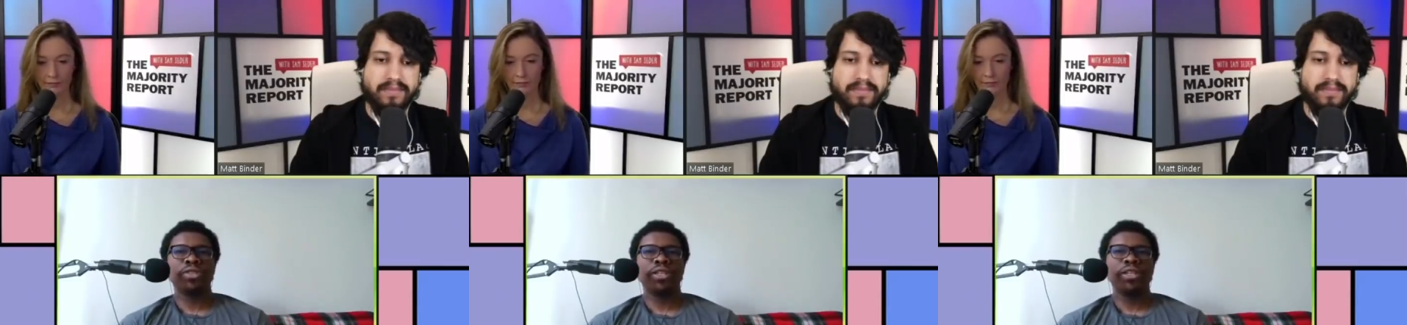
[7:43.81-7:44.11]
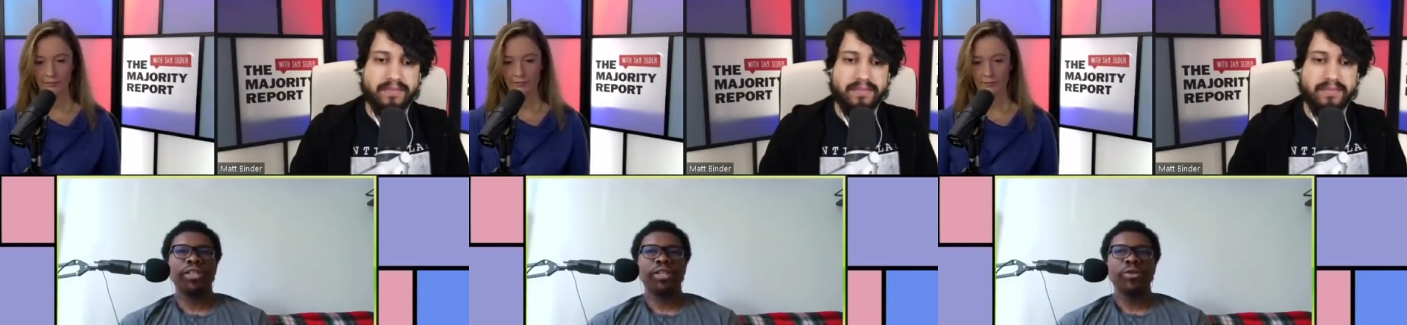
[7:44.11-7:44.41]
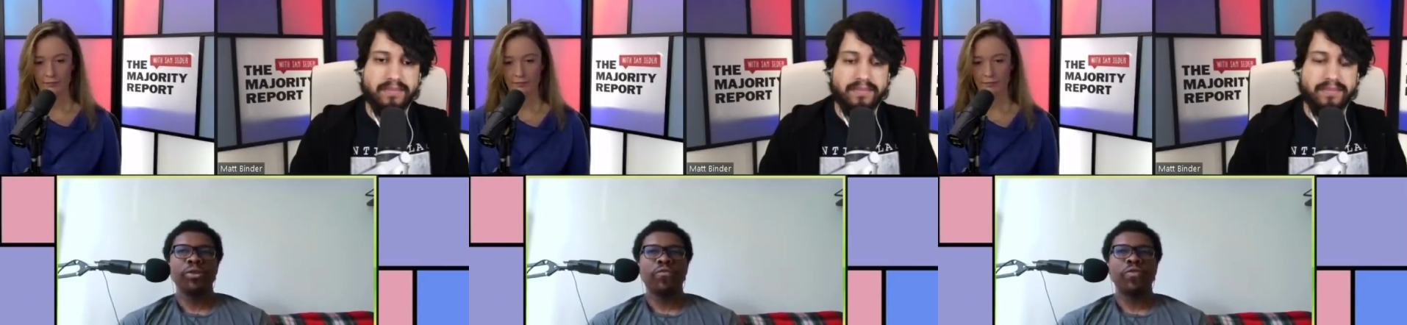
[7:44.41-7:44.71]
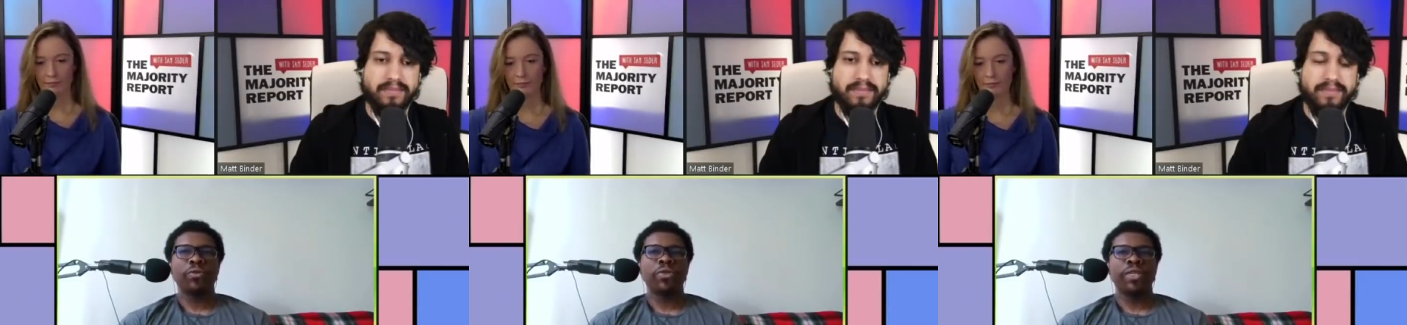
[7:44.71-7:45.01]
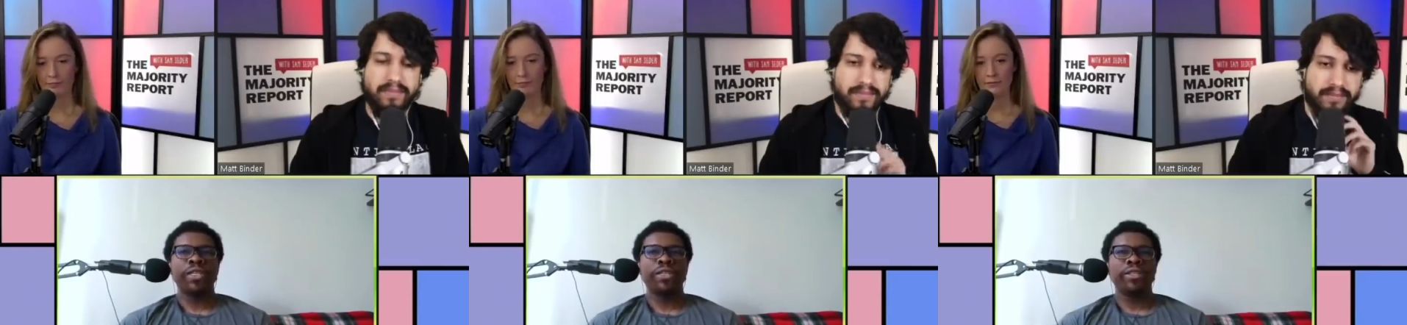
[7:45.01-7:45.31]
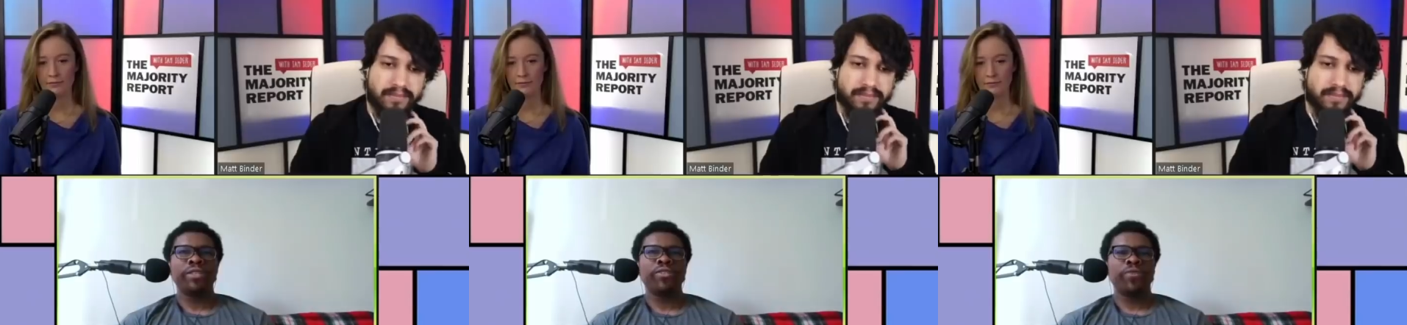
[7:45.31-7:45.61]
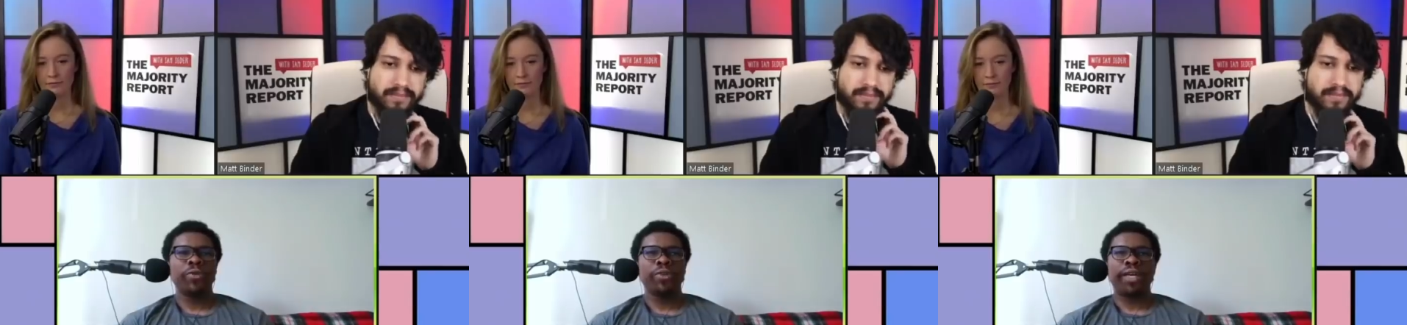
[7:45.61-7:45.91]
Speaker 1: like, you know, filter in to
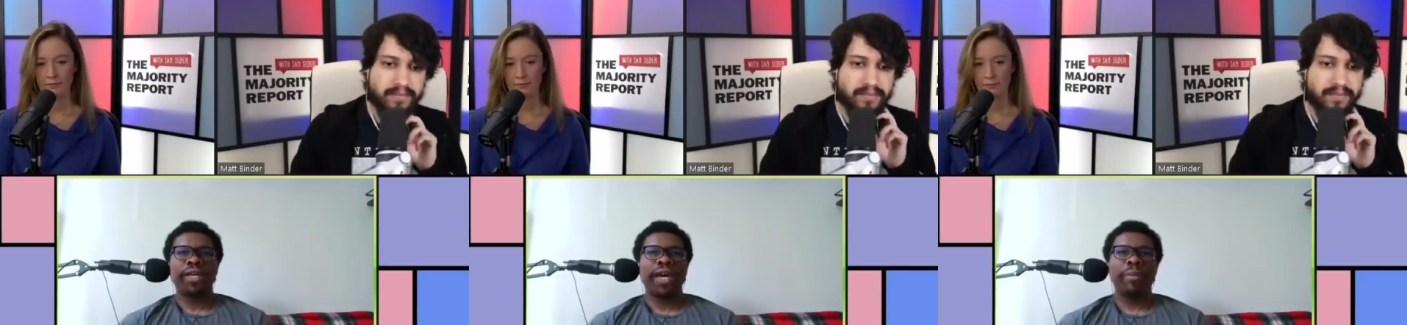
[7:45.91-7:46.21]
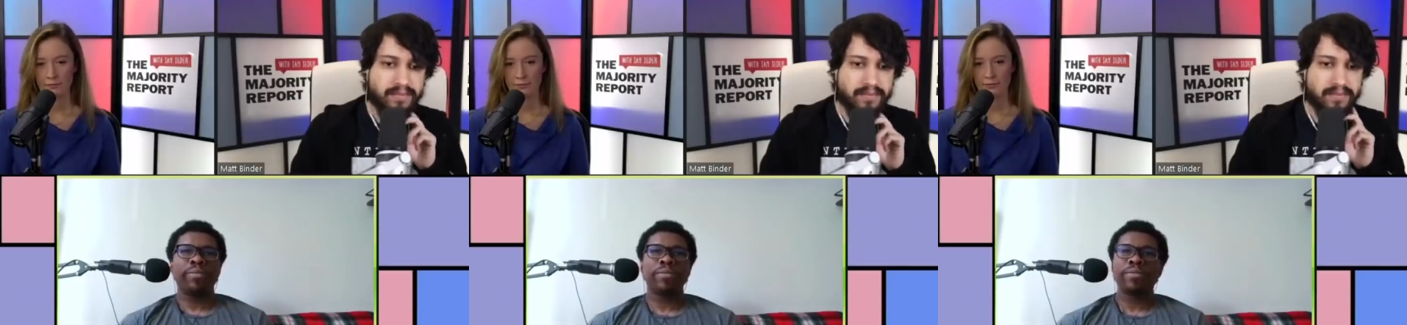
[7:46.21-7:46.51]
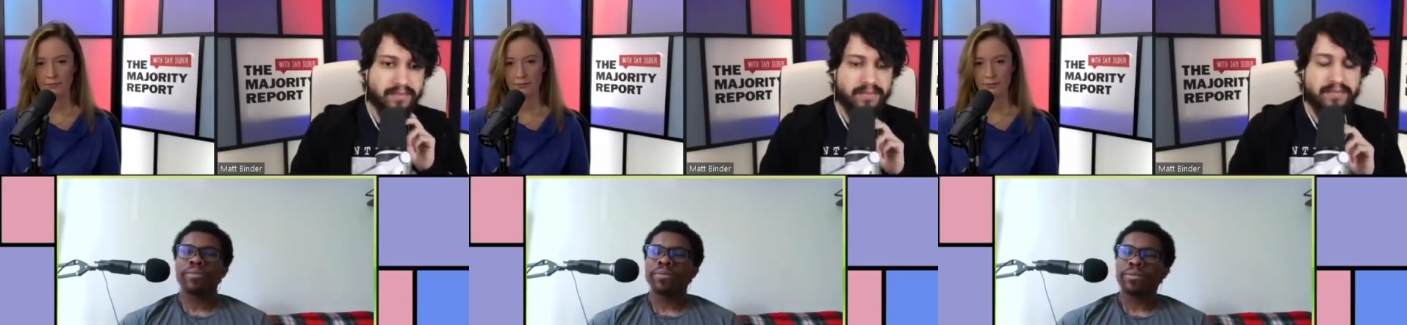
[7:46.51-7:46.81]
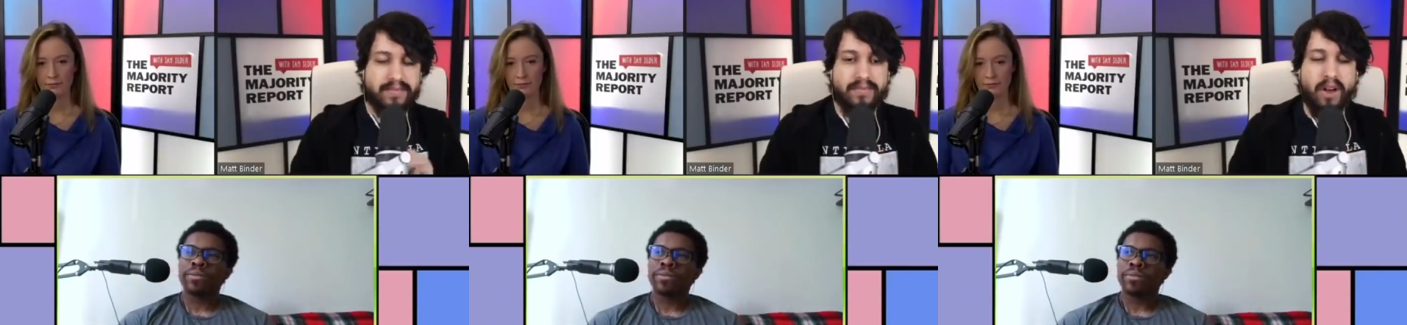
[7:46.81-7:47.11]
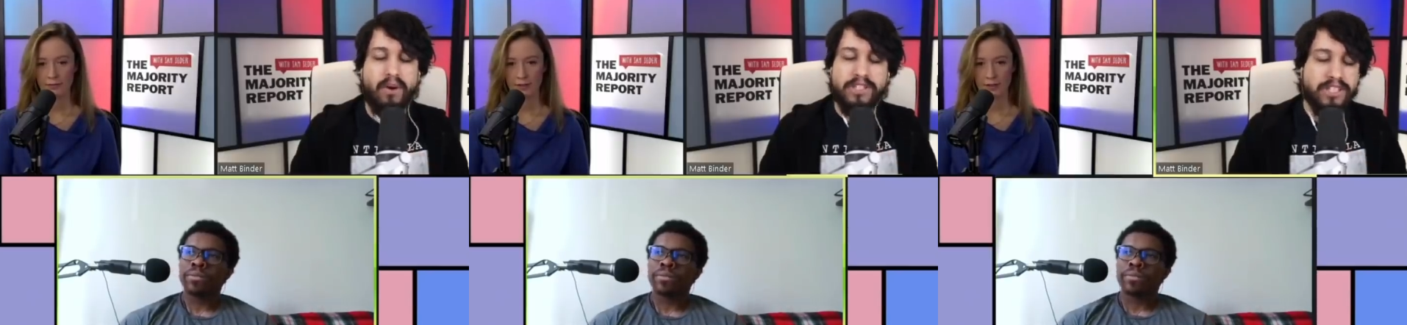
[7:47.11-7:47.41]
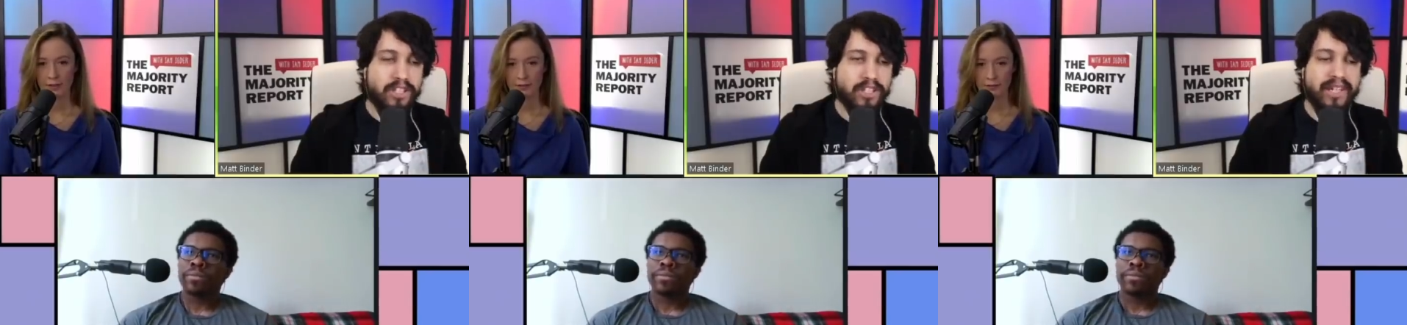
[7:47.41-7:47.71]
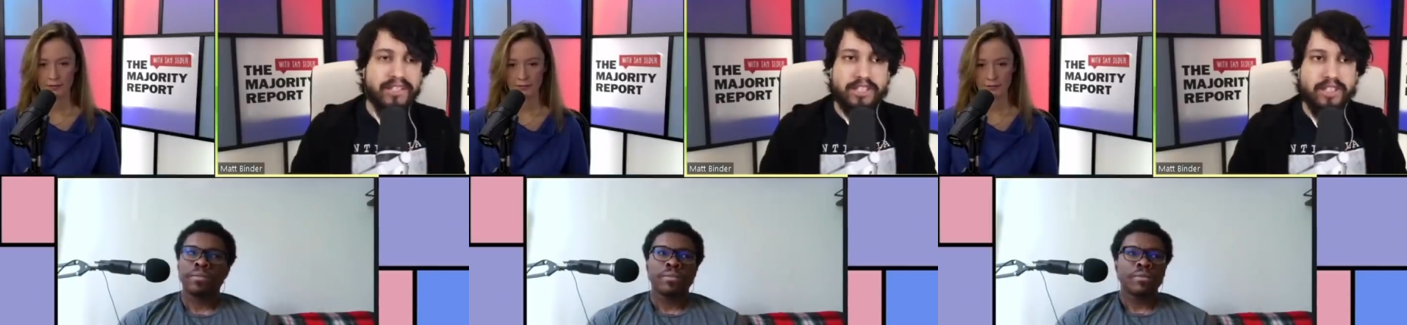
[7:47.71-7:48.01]
fill that gap.
Speaker 2: Oh, just look
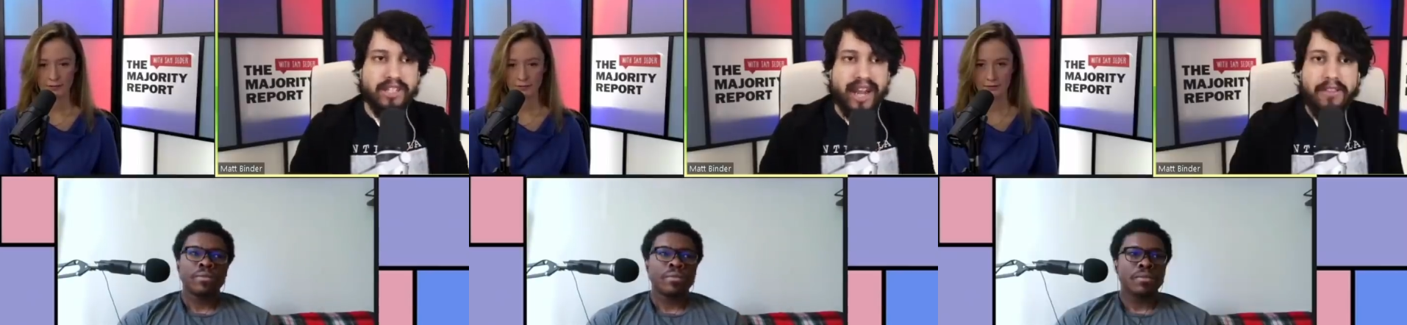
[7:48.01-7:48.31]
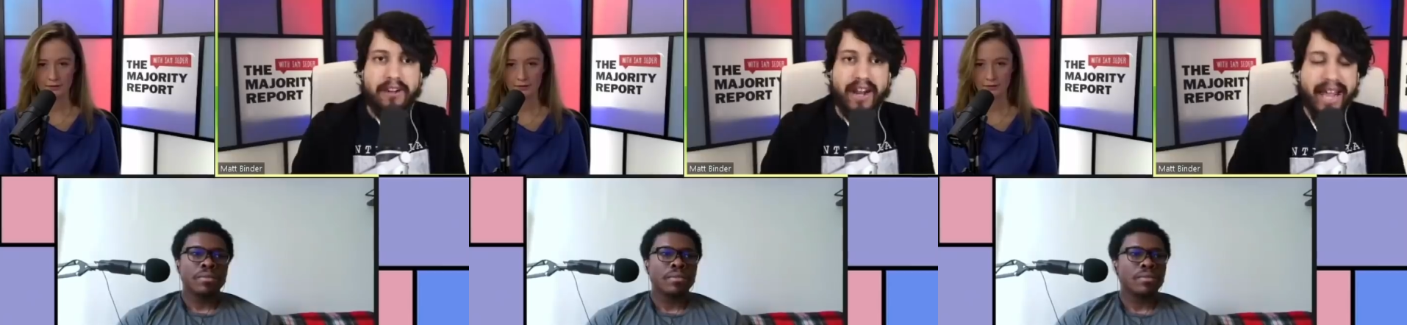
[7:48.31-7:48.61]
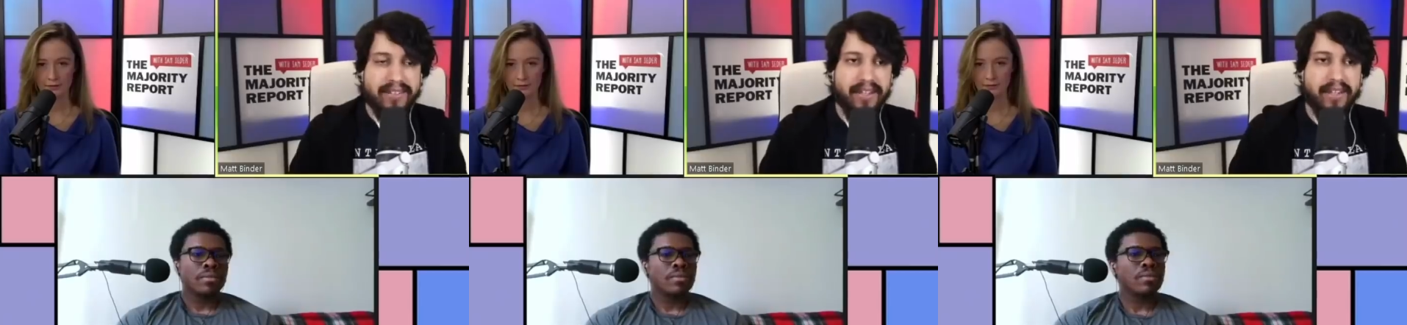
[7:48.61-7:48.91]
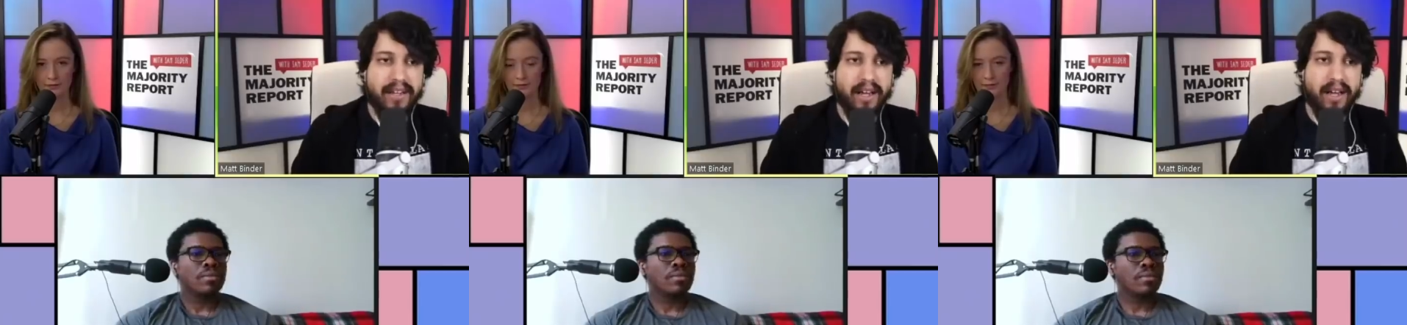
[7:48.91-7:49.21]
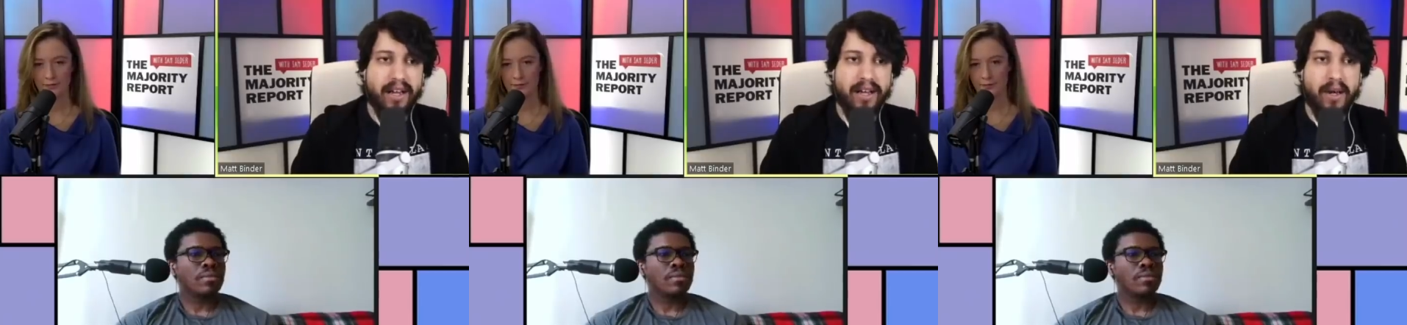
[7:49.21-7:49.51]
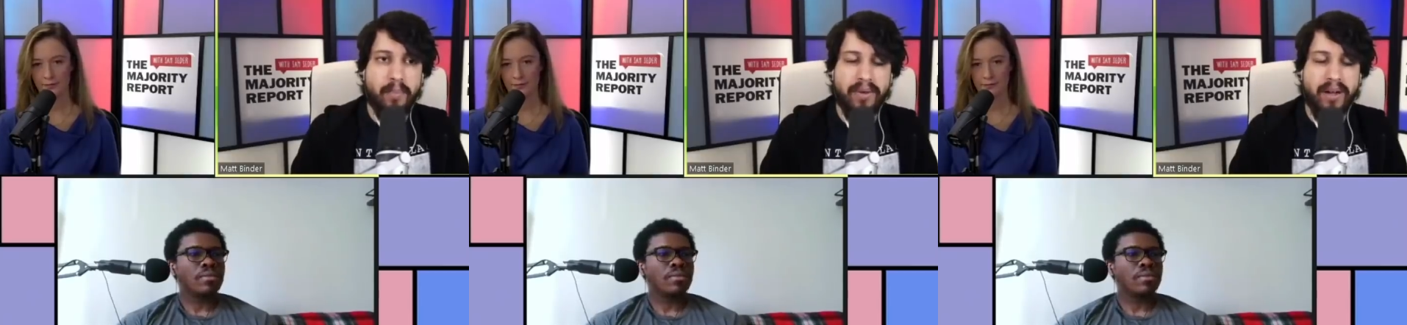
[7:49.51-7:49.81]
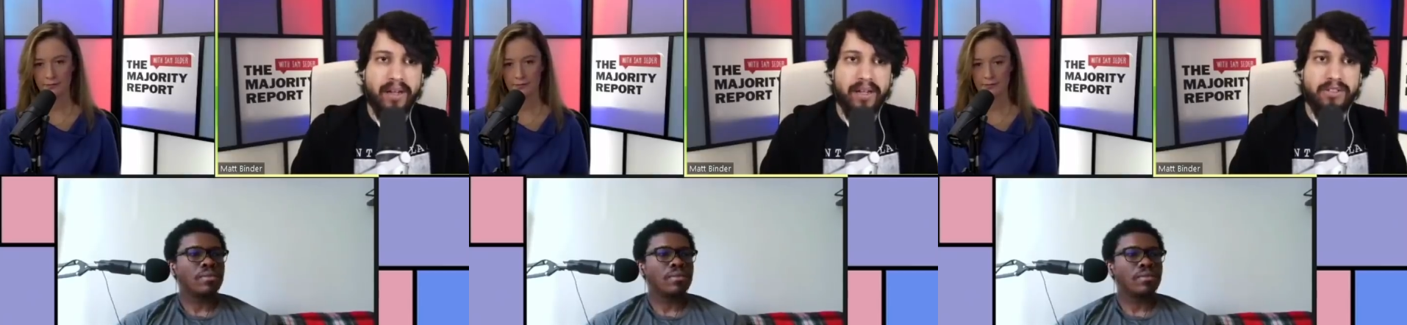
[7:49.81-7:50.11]
at just look at how they're acting uh, uh,